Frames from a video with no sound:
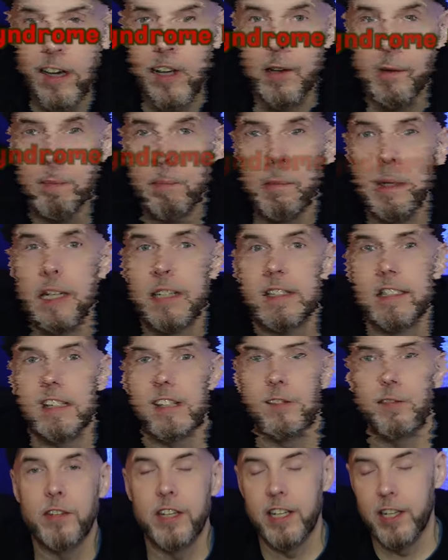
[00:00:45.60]

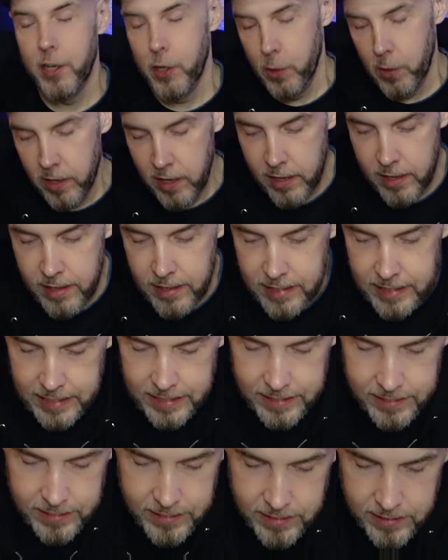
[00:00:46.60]
unboxing video.
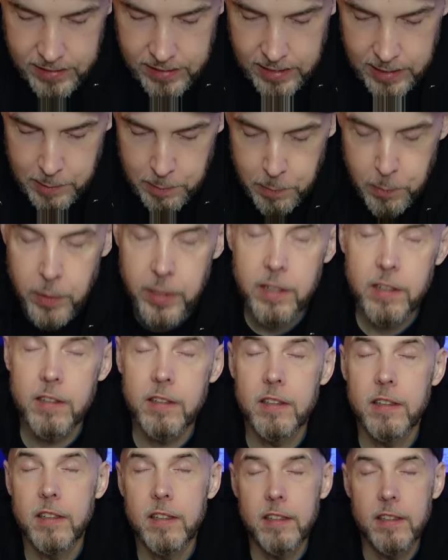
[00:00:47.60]
This time we
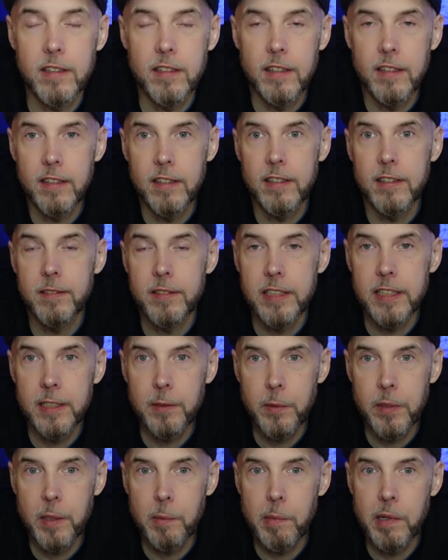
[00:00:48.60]
are
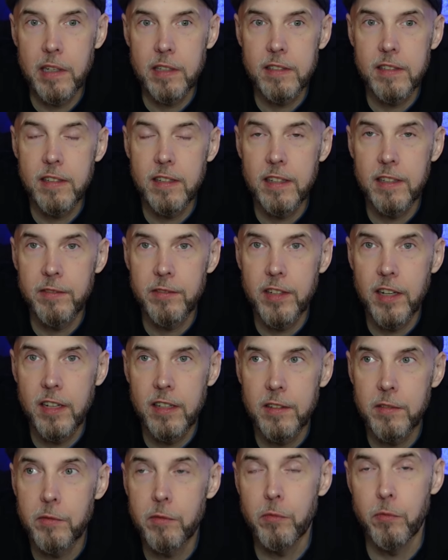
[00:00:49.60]
dealing with a box that I've
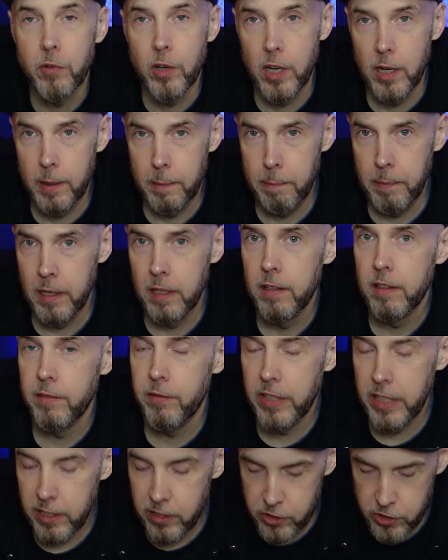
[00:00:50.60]
gotten from
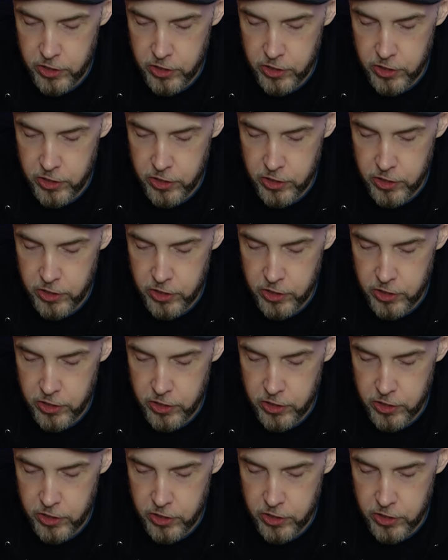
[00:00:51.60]
Vinegar